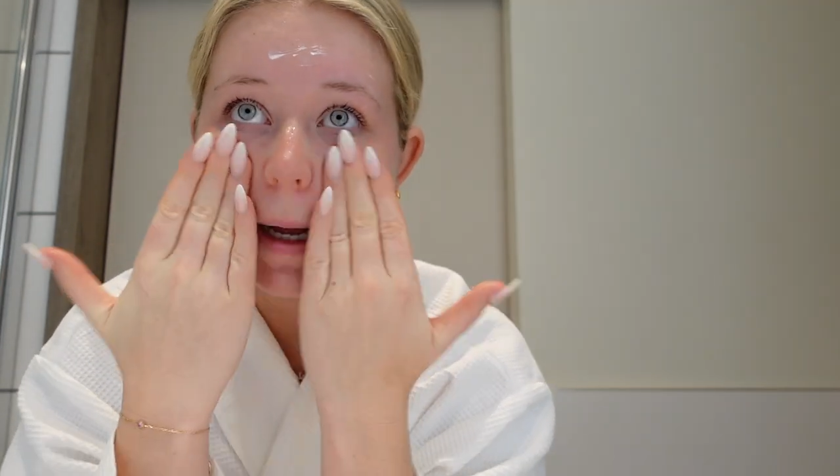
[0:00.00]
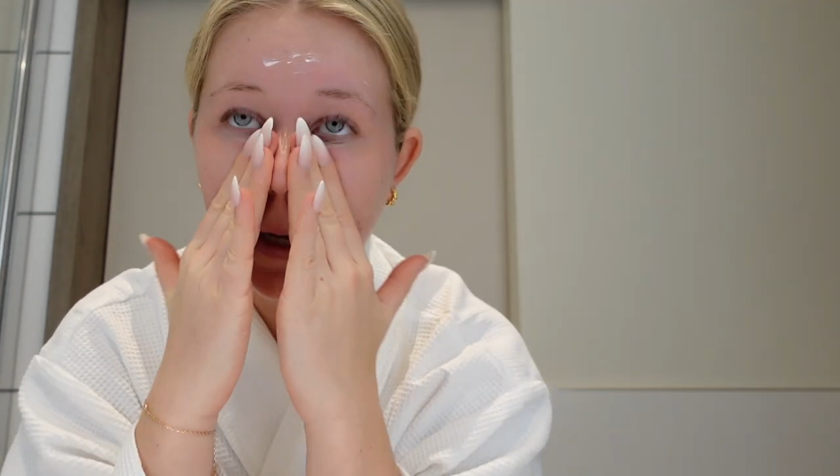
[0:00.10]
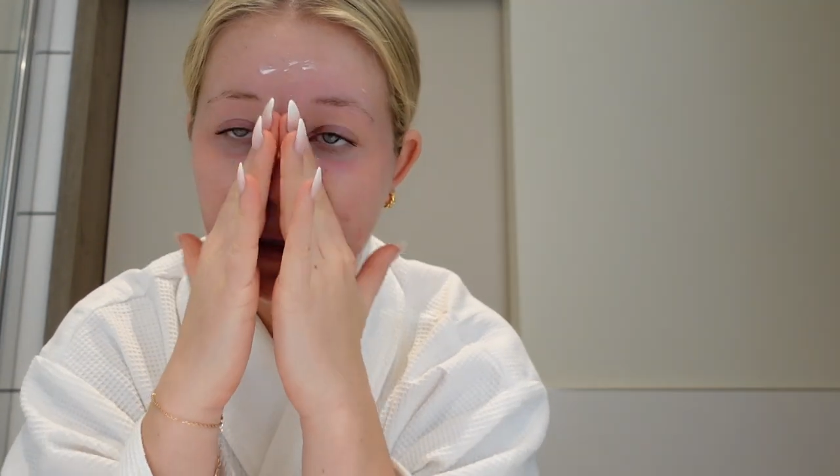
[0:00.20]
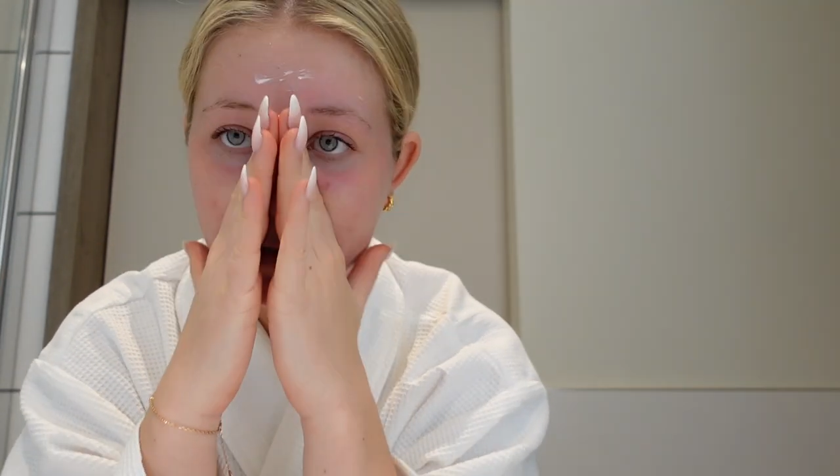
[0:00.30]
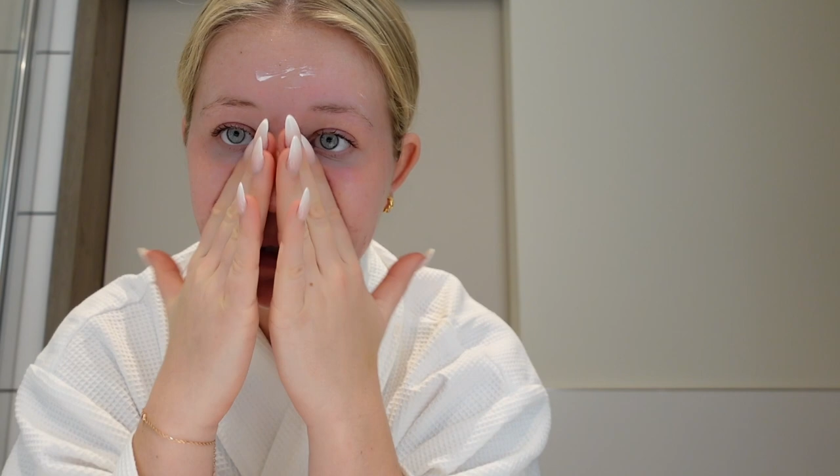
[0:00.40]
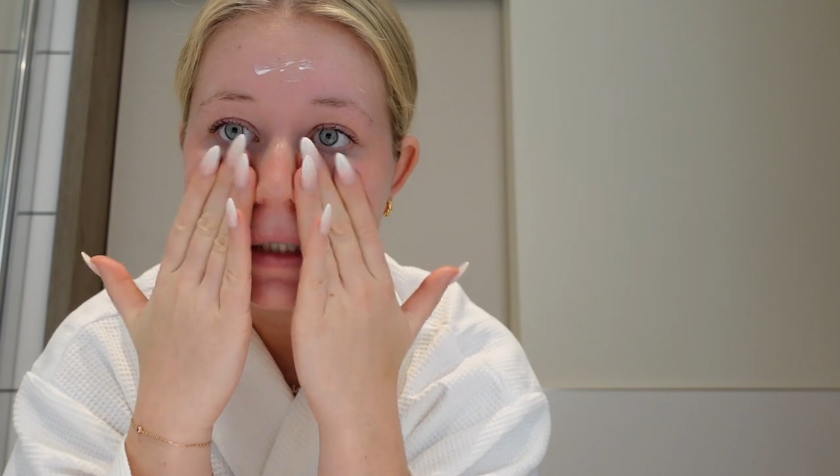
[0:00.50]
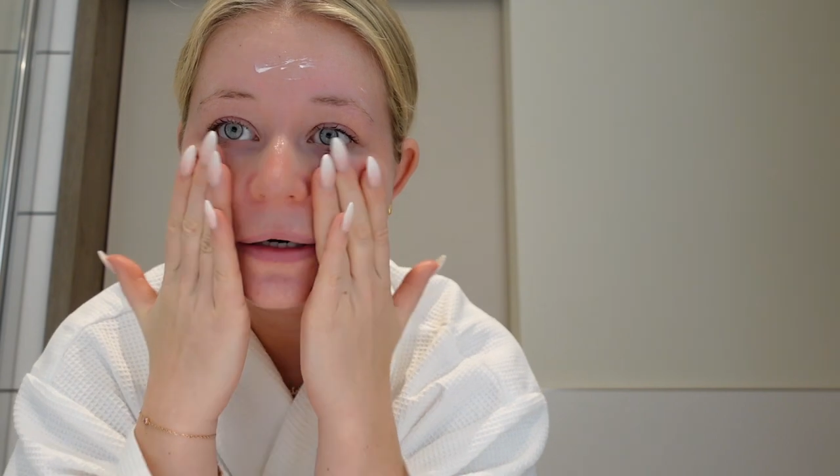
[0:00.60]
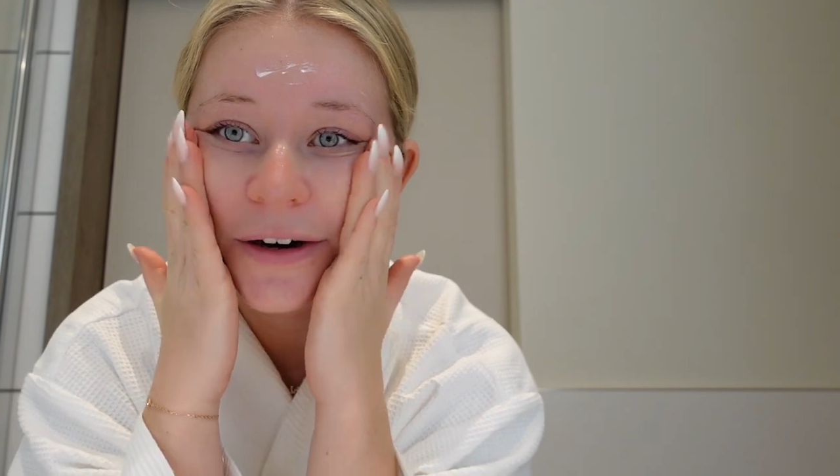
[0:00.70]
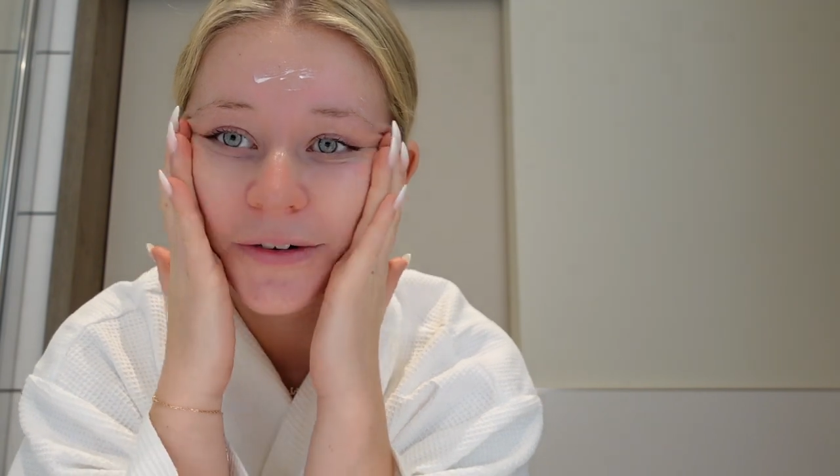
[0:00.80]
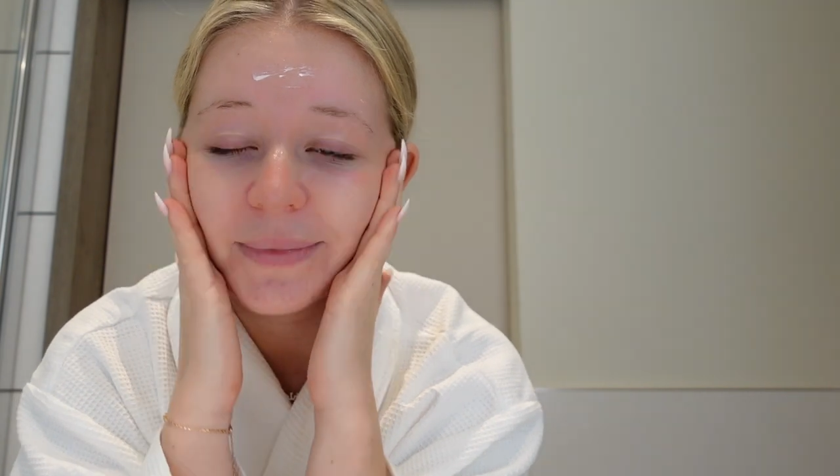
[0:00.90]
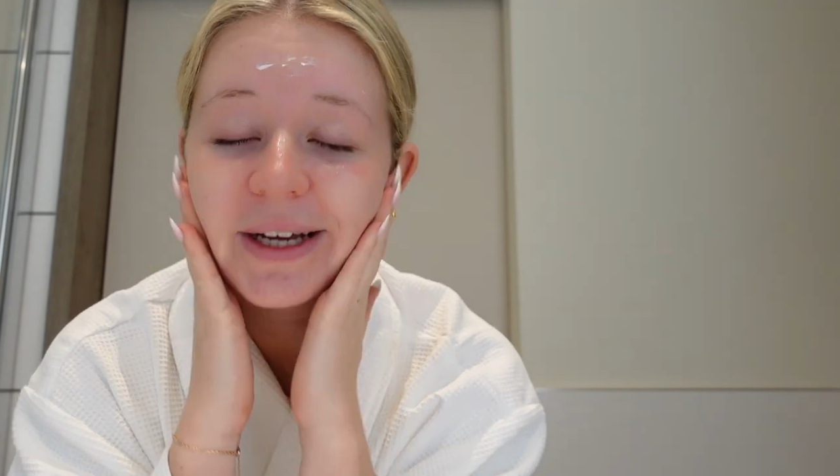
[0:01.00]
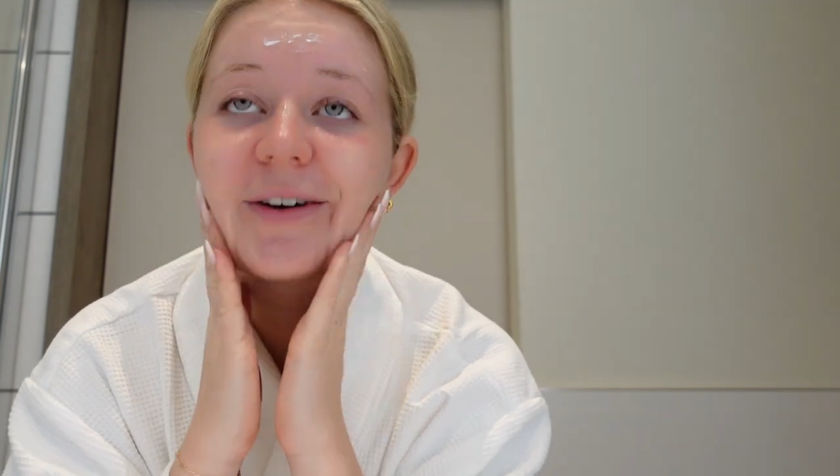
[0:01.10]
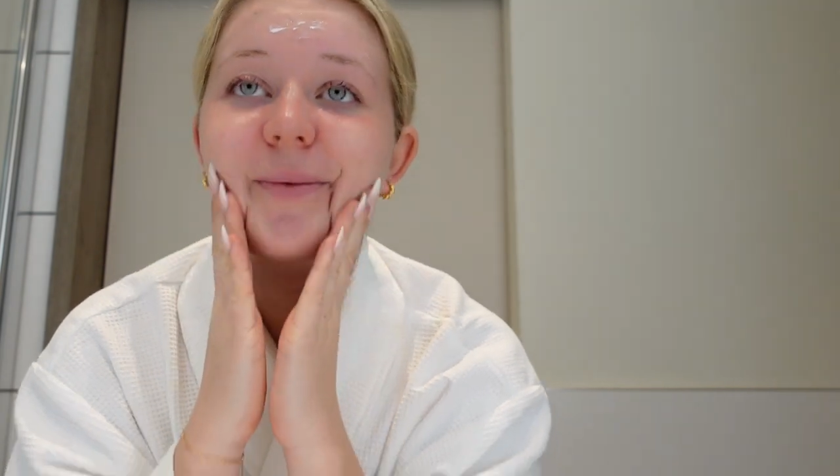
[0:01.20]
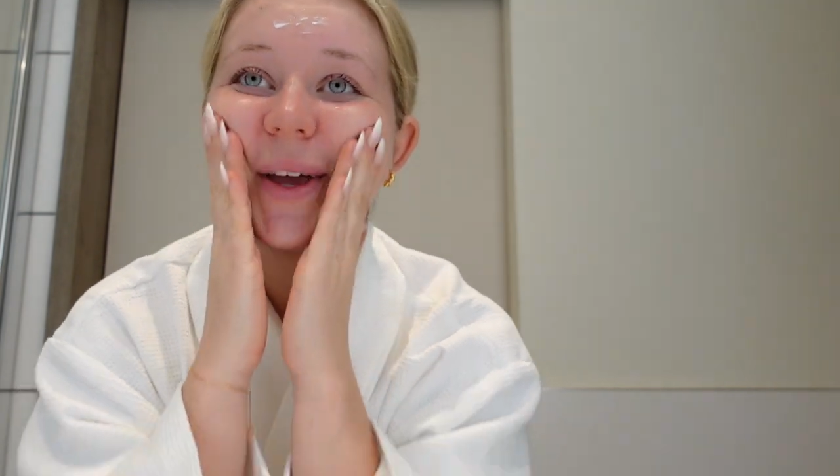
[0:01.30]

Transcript: and oh my god,